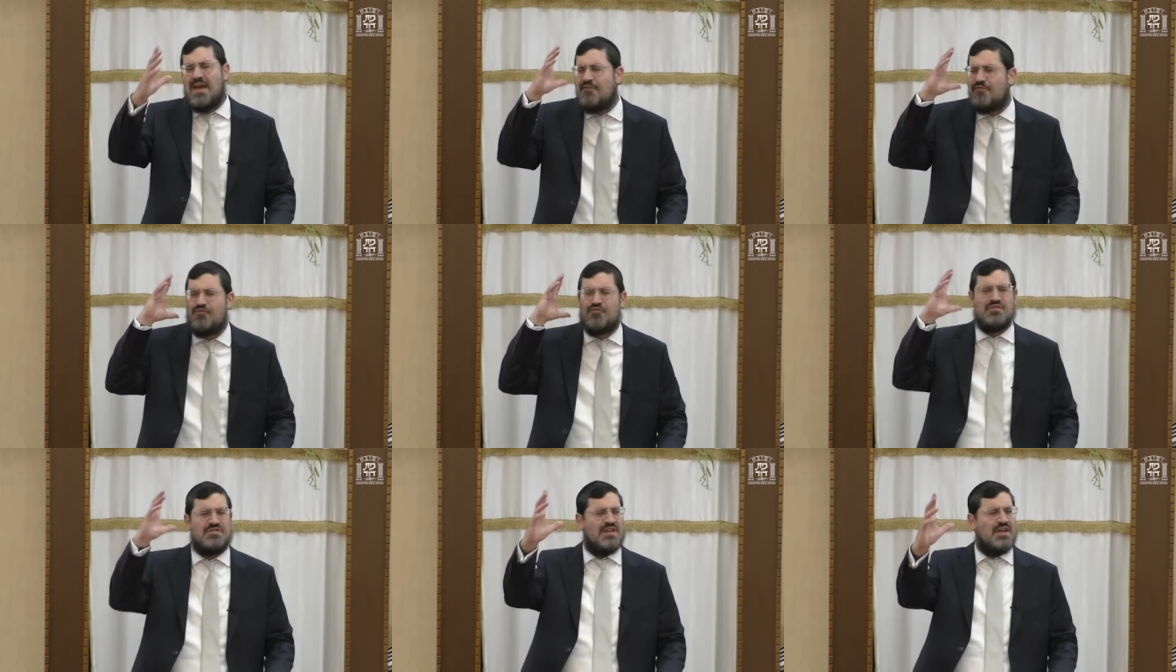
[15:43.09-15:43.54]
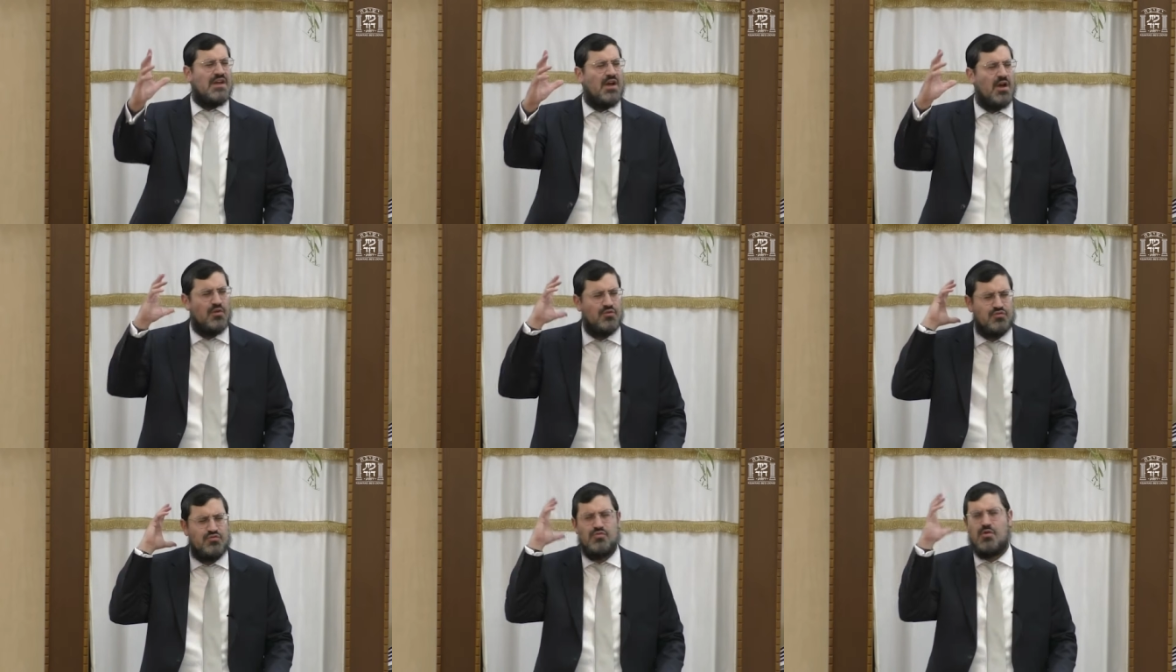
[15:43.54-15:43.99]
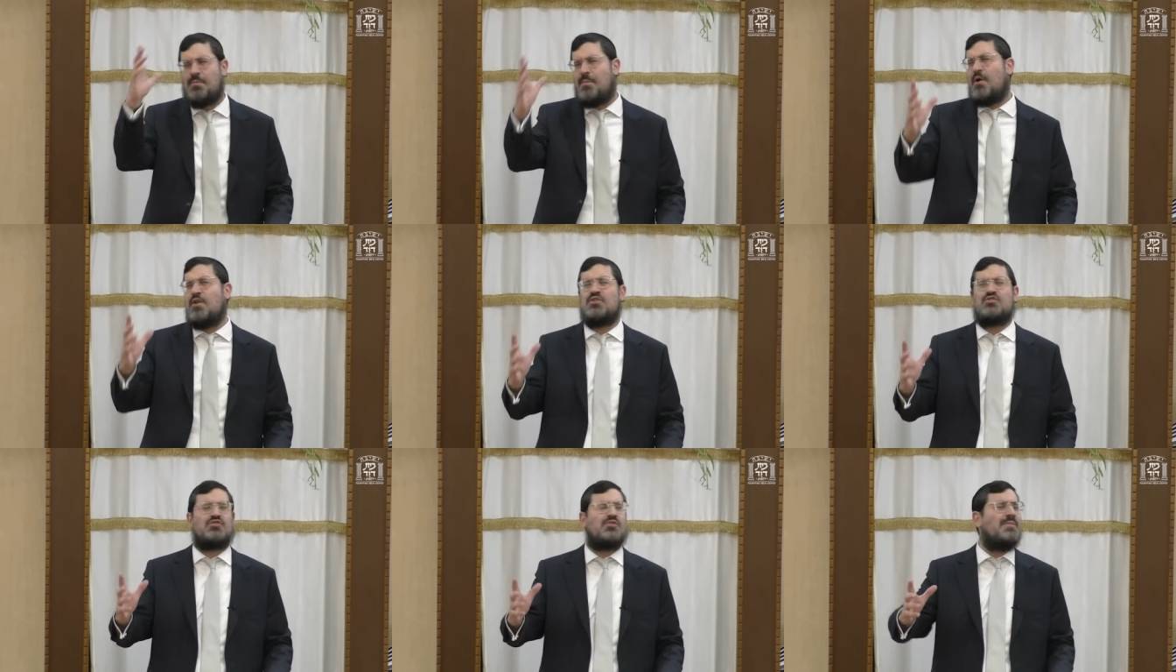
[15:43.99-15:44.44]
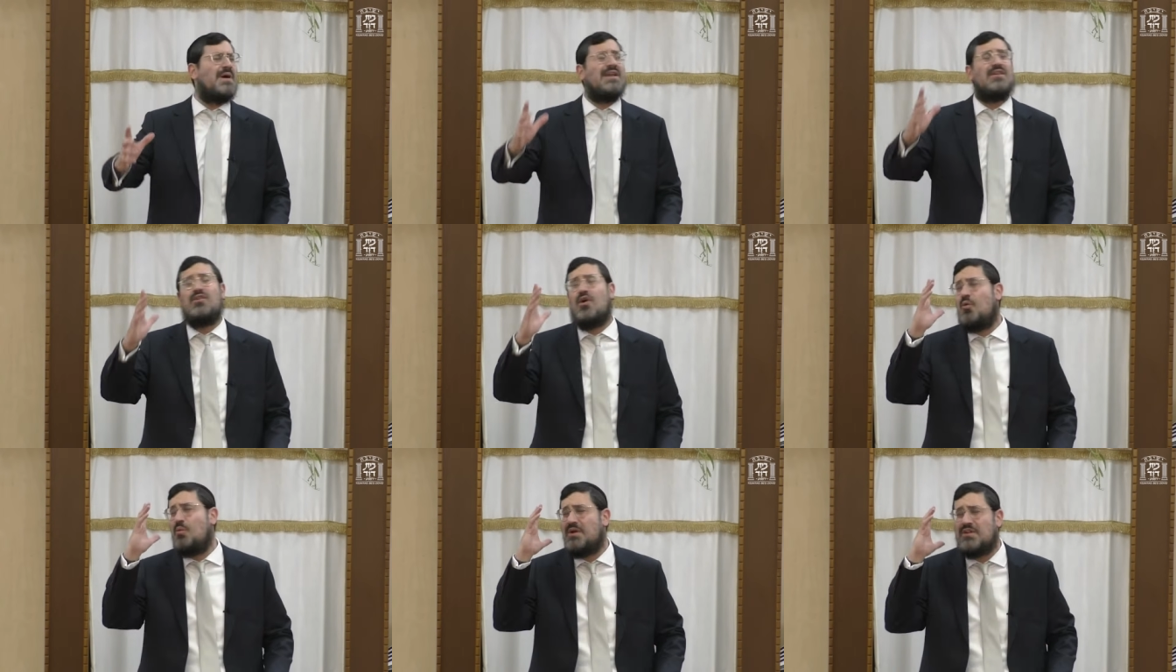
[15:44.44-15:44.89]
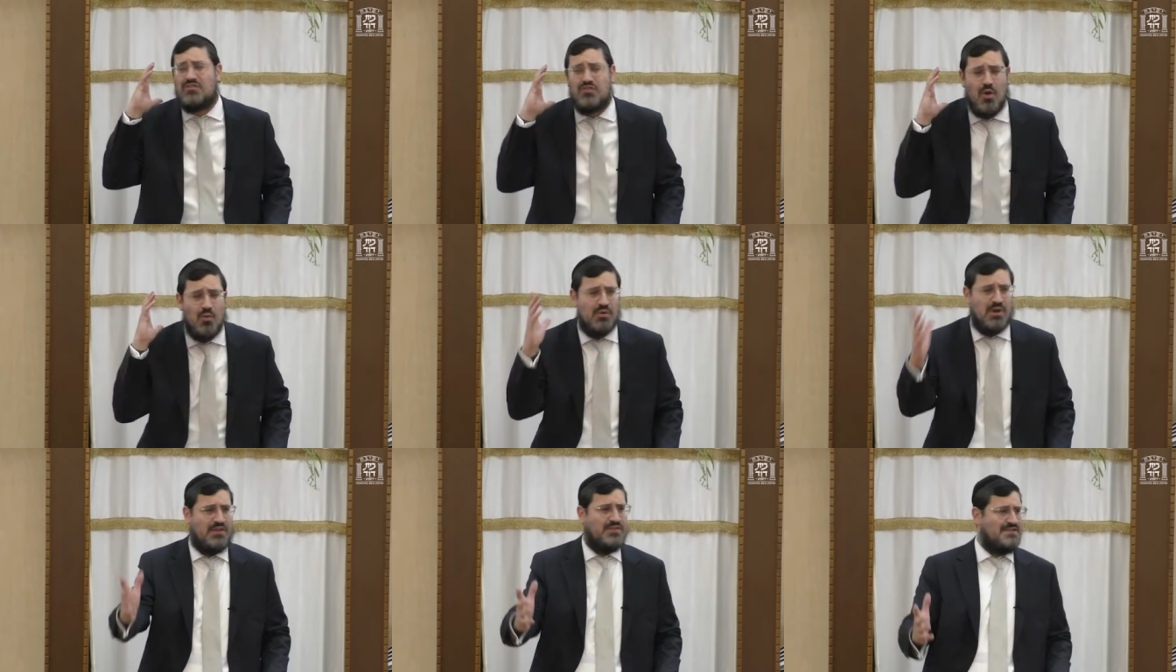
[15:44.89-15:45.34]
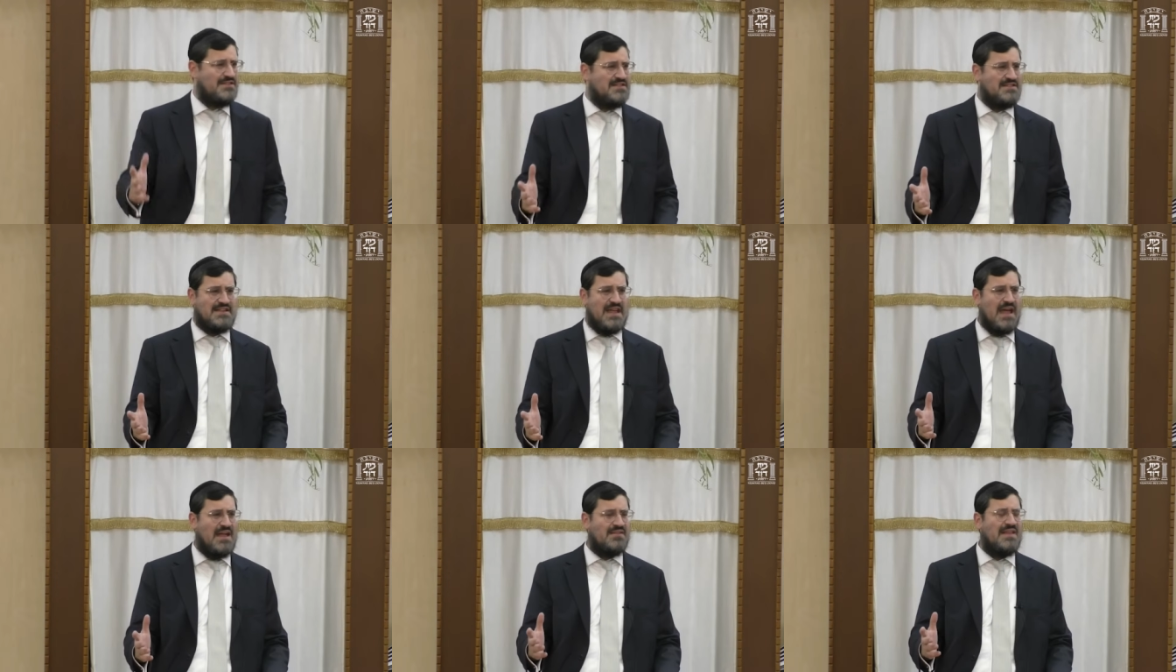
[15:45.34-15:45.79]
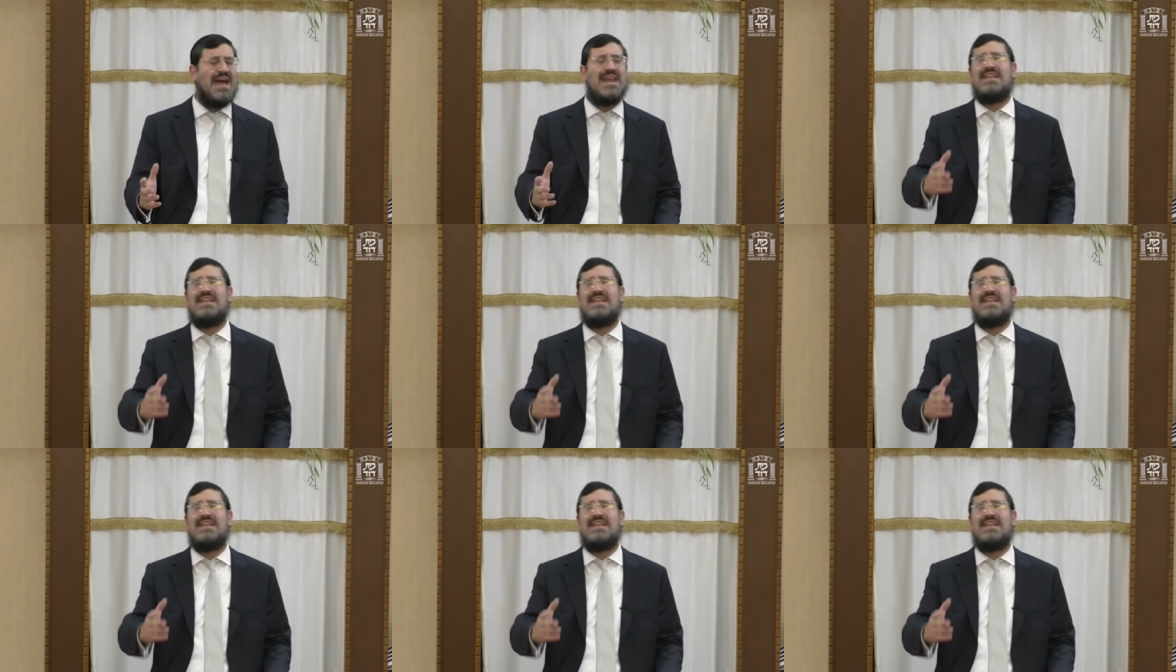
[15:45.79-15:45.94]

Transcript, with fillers: everything comes from Rabbi Shalom and no, we don't understand.